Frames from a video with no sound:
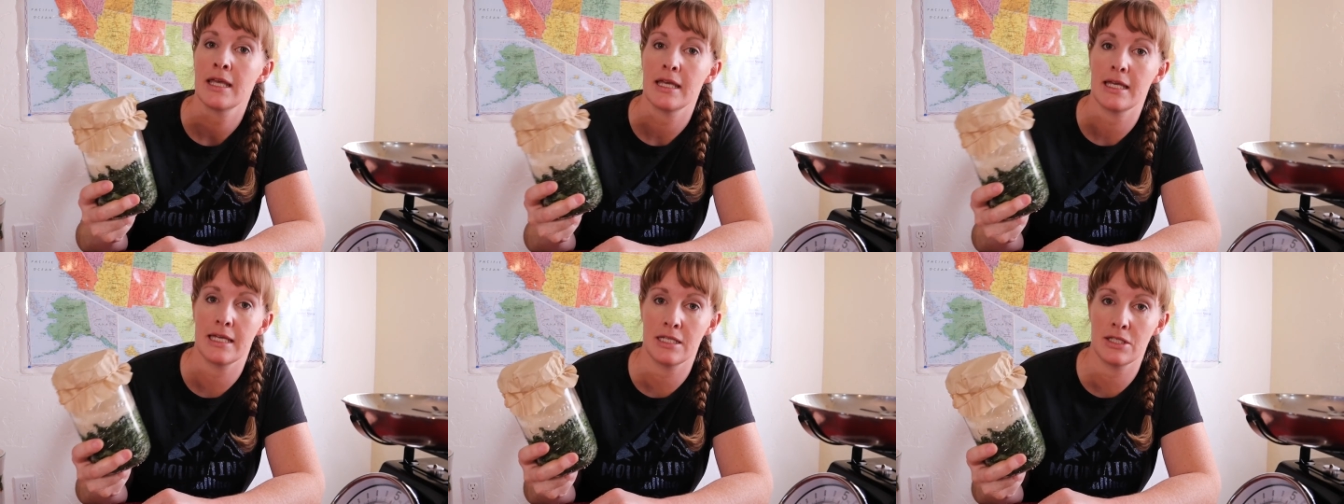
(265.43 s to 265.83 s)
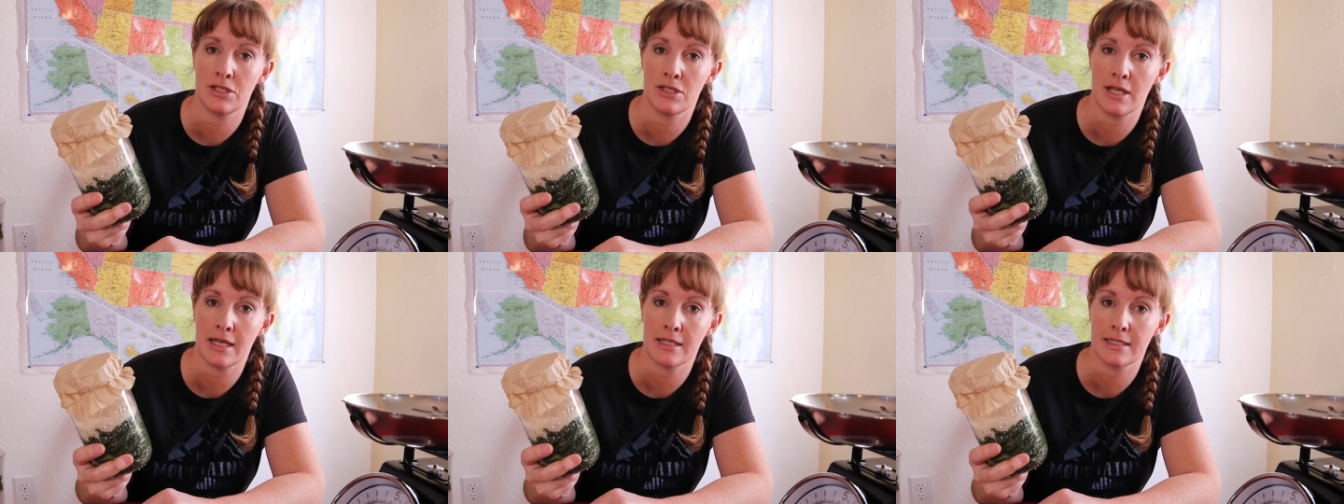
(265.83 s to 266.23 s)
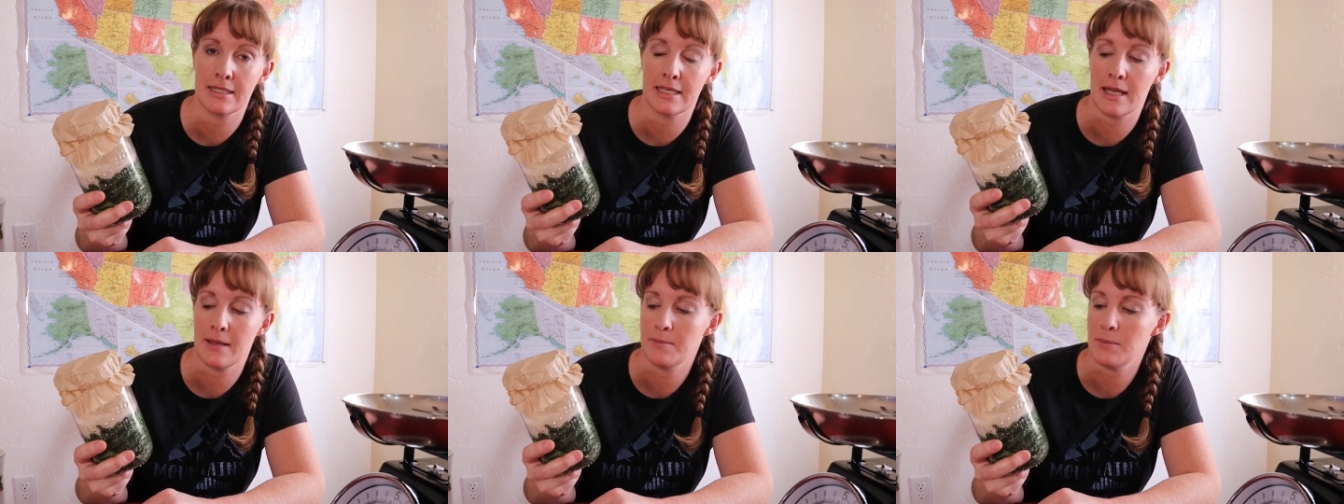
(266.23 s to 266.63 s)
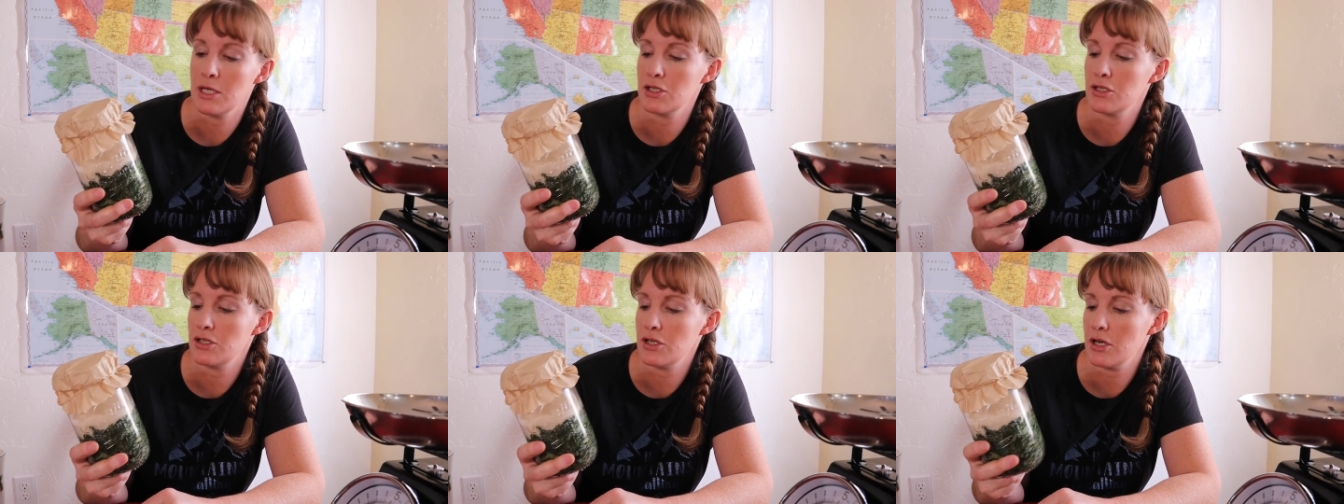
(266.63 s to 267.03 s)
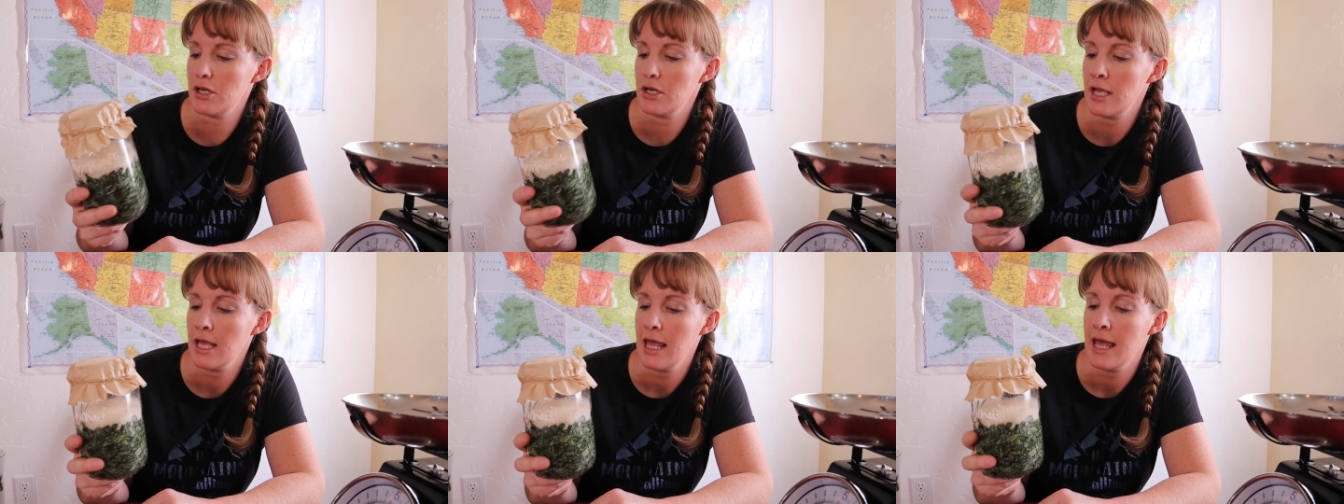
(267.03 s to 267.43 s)
into that same
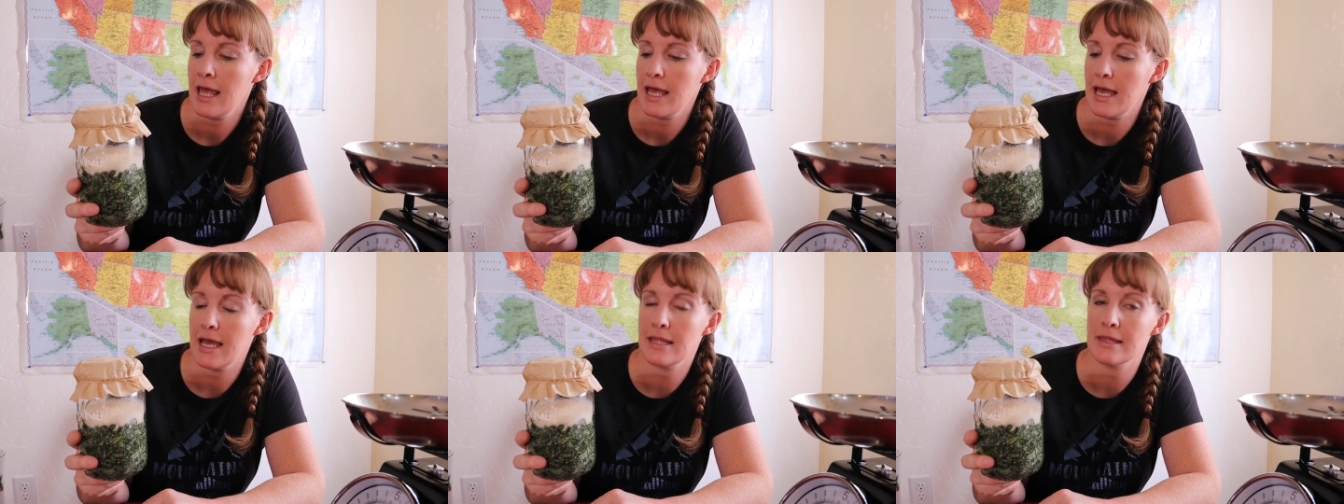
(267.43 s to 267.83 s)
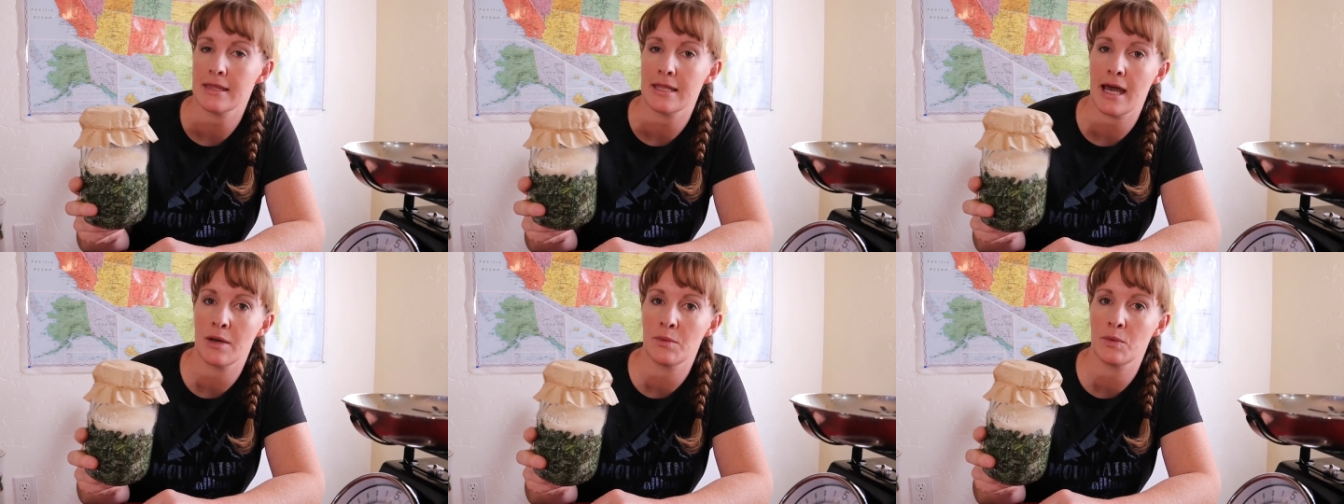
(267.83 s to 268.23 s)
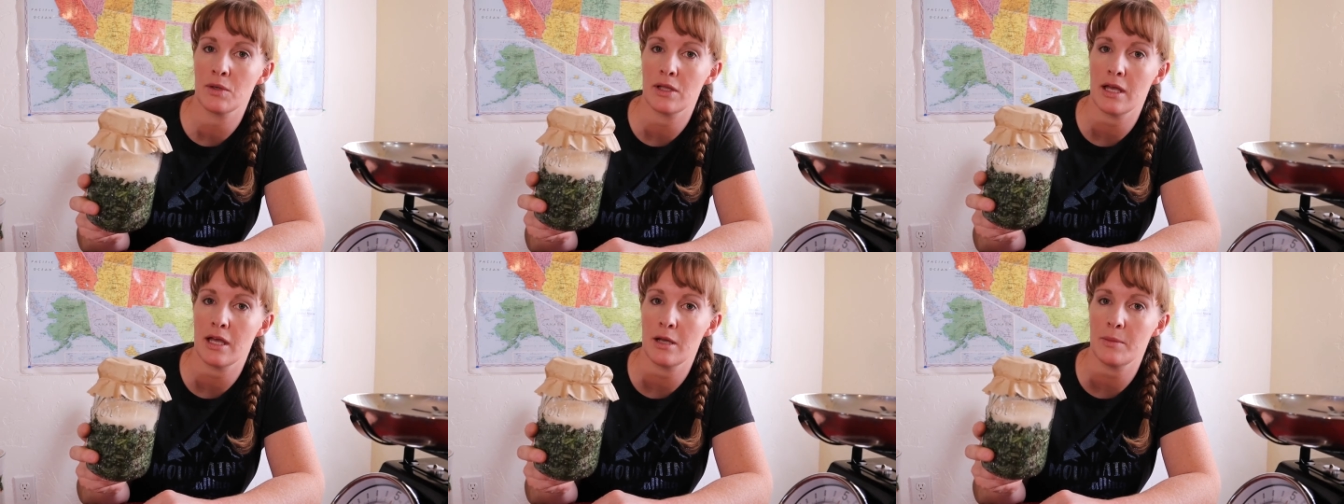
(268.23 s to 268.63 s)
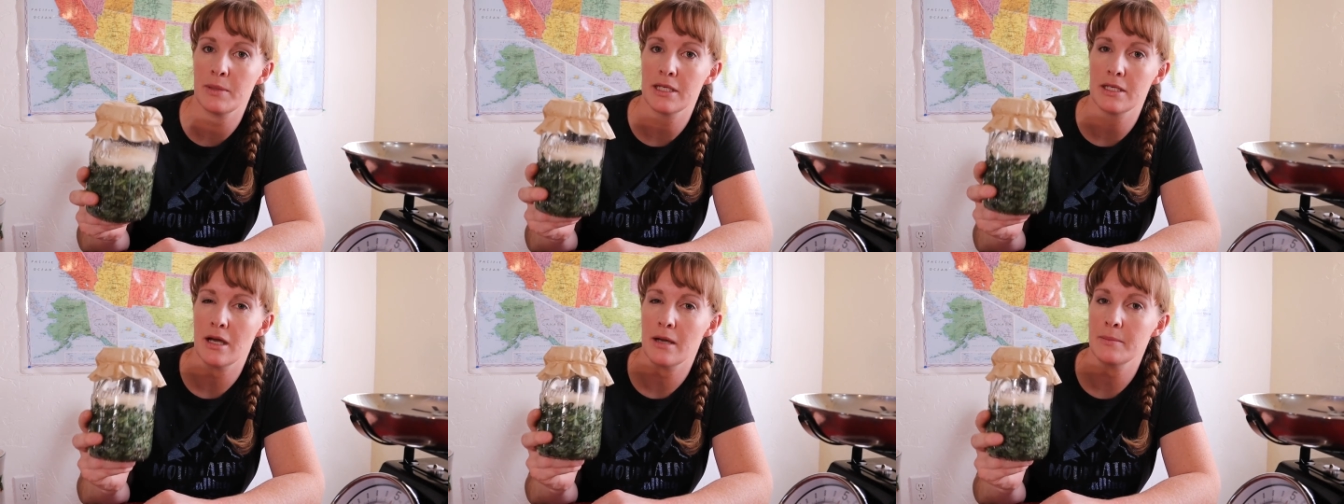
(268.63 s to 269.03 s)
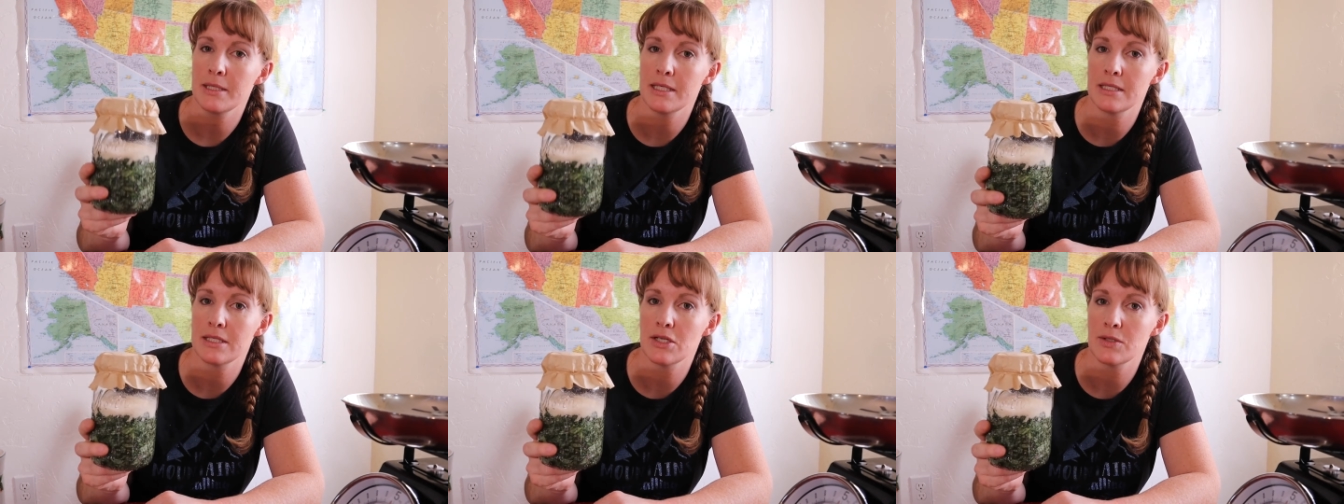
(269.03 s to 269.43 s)
mixture, and that will help it not
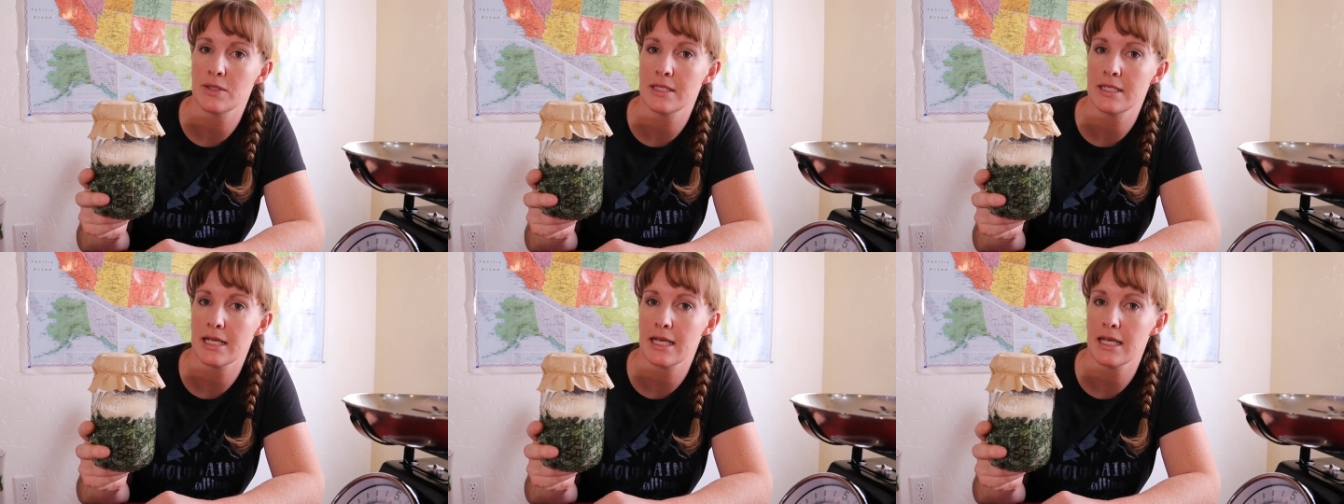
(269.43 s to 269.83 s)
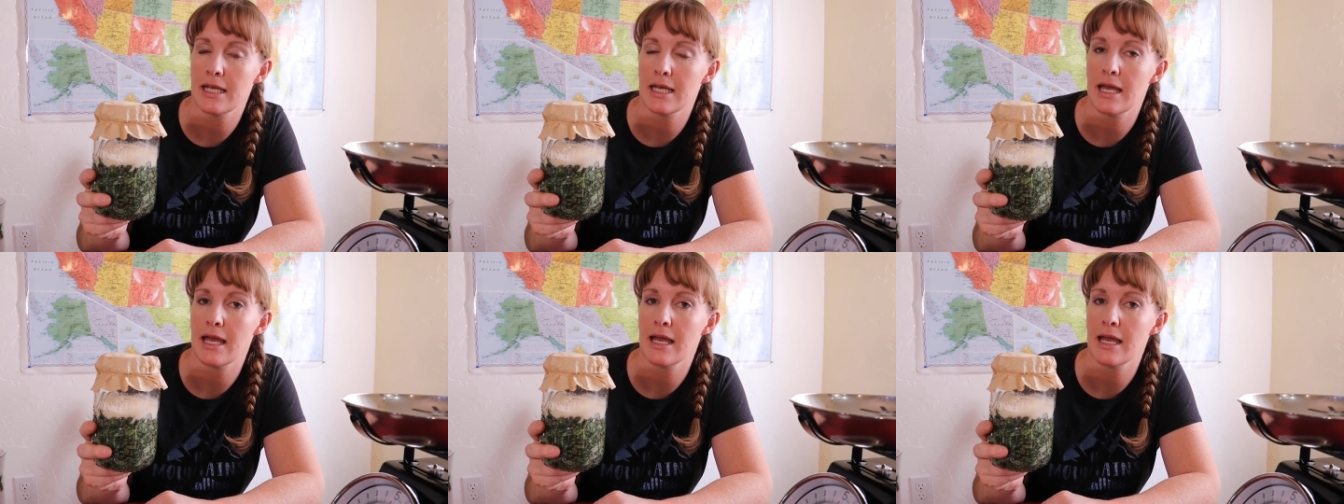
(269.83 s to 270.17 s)
be so sticky